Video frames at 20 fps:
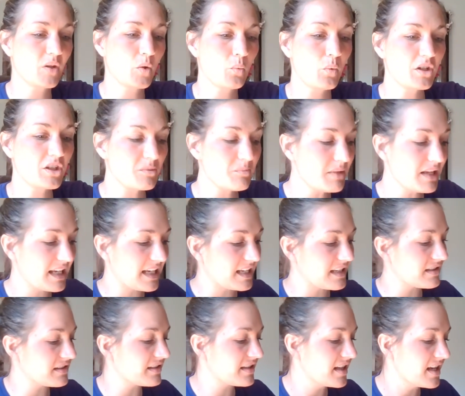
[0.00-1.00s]
which
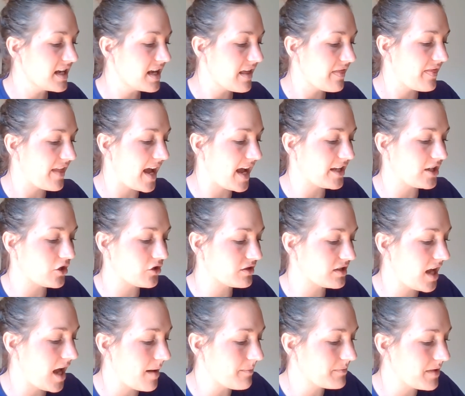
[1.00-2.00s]
means that your
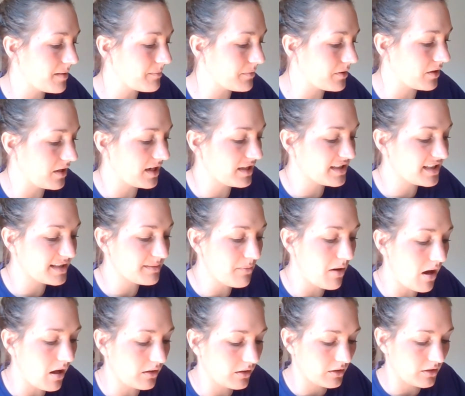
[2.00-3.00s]
top number is
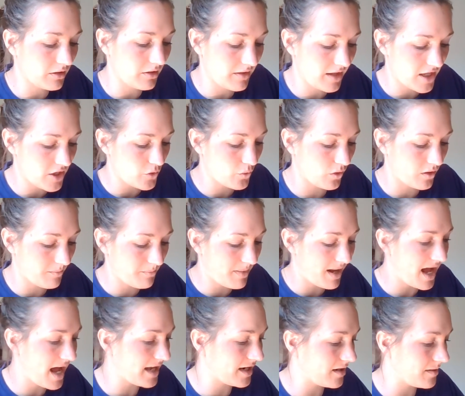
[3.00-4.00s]
smaller than your
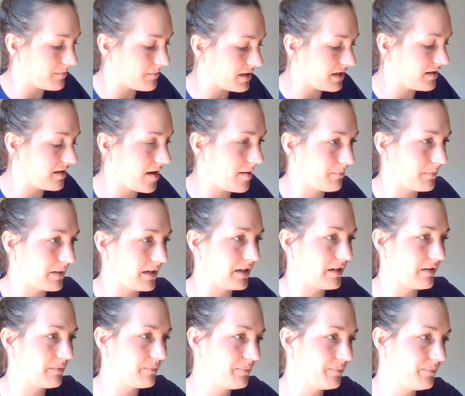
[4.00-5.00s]
bottom
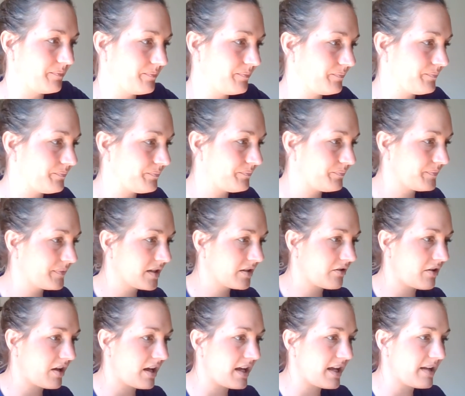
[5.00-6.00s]
number.
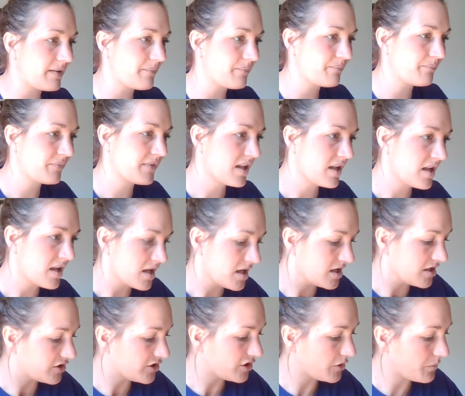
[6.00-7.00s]
Okay,
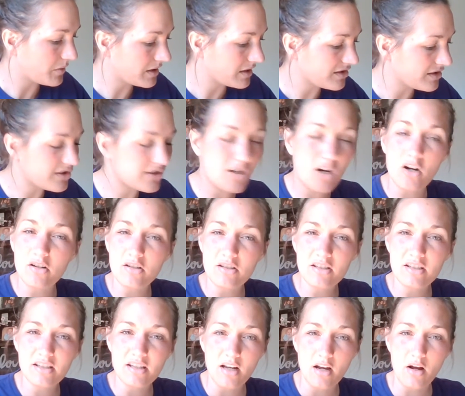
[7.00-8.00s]
so we're going to start
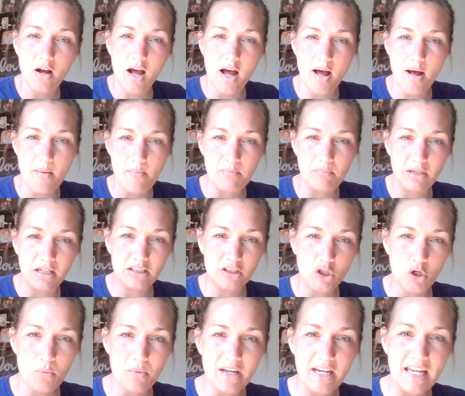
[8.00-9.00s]
a
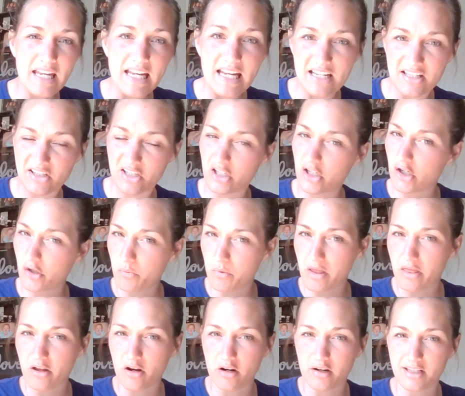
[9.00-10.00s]
little bit easier
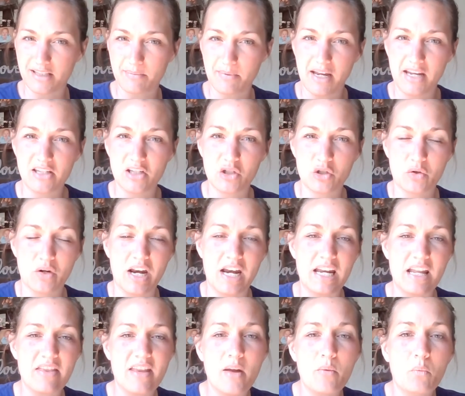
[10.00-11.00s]
with our expand and trade,
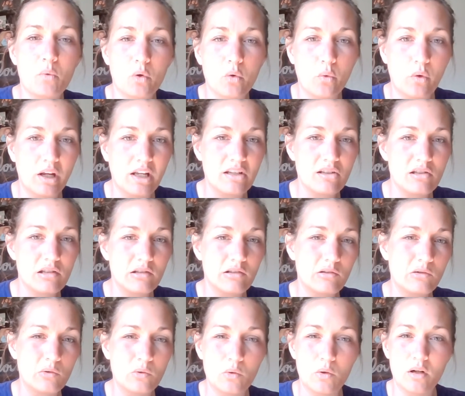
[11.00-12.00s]
and then we're going
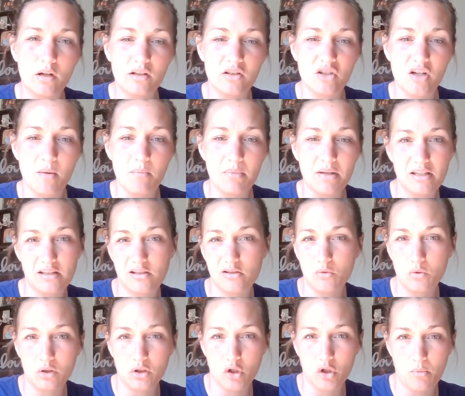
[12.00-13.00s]
to jump into
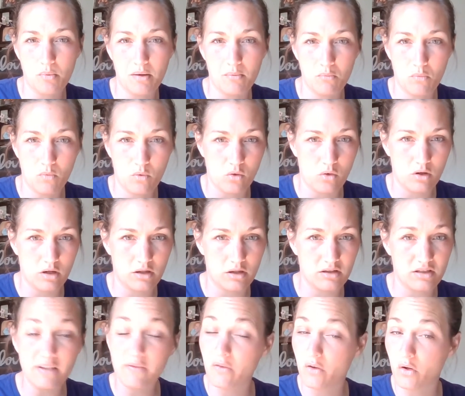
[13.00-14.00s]
a little bit more
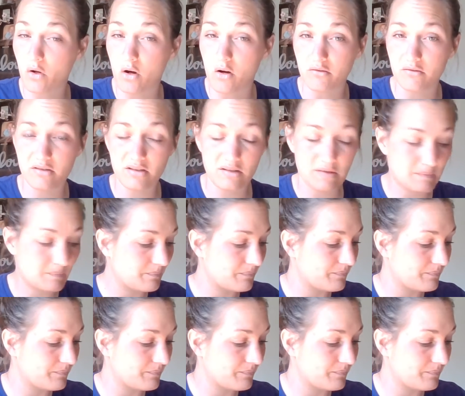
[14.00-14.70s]
difficult.